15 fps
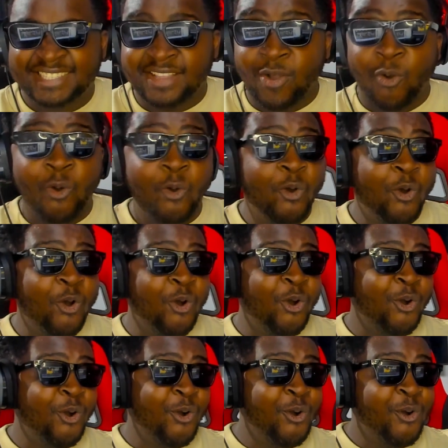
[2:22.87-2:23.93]
Why
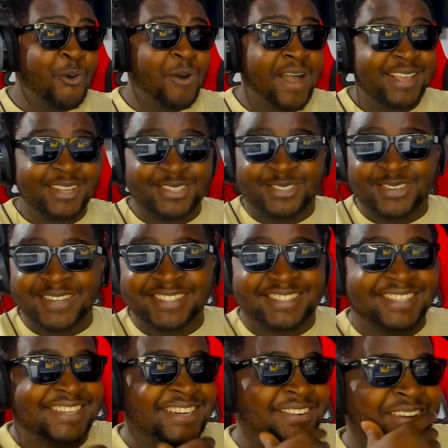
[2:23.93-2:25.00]
you treating
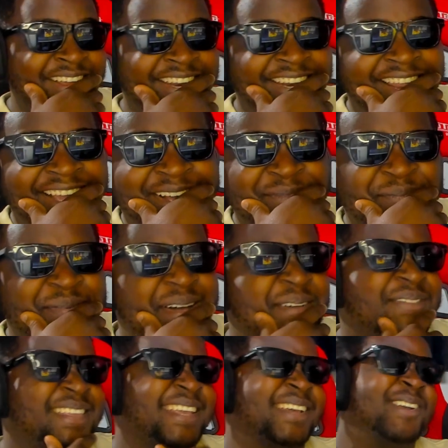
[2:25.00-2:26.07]
Cinderella like a
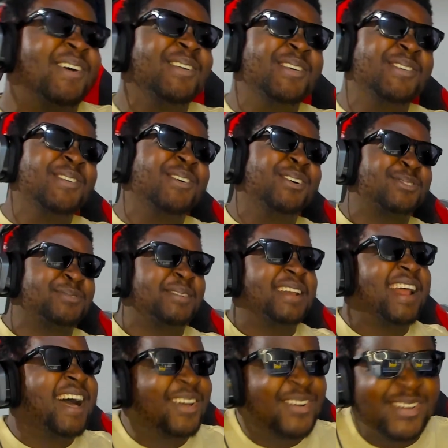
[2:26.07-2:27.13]
pumpkin? All you know is
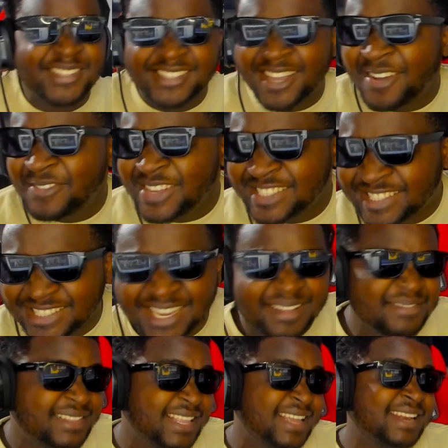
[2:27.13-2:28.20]
Ronaldo, tell me
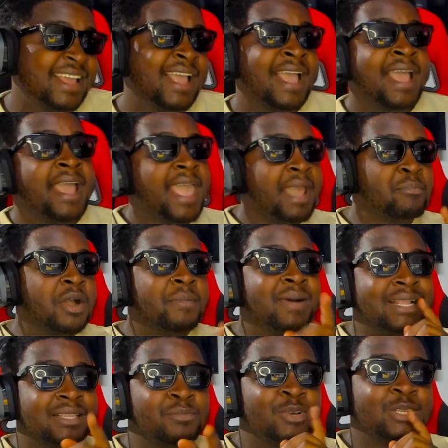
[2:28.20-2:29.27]
something. Hey,
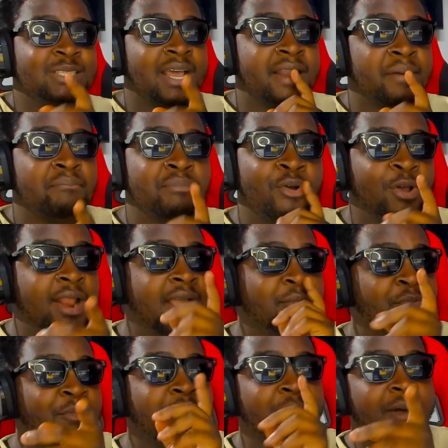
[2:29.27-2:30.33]
mueva te masana bola y
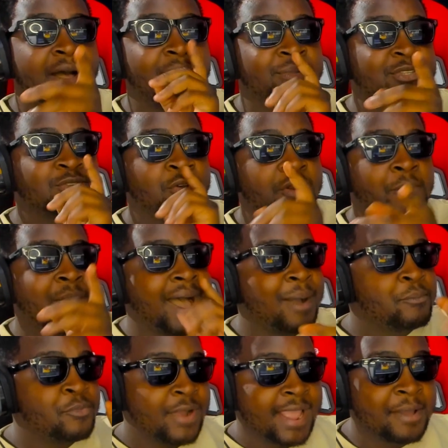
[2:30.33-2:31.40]
mueva Amazona, va
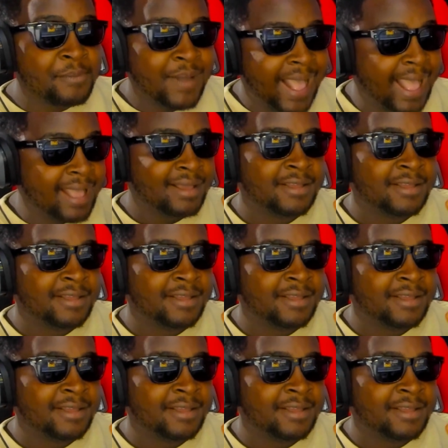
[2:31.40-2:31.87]
mueva.